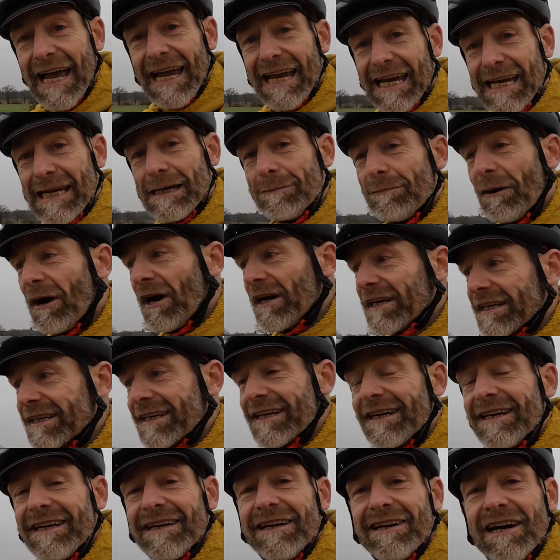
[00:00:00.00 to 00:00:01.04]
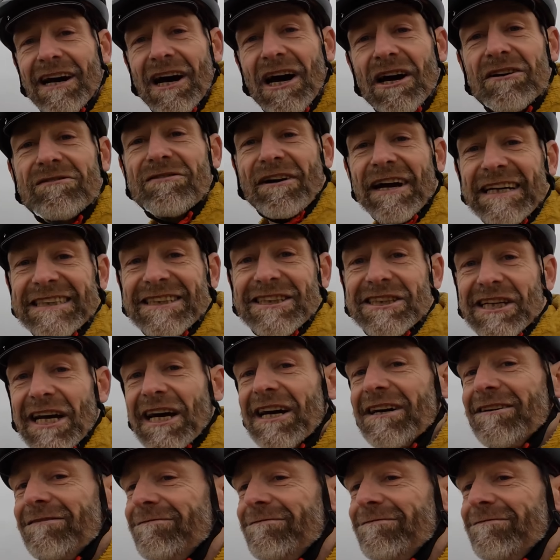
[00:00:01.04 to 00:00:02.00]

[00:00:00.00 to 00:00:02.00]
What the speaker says: e-bike adventure.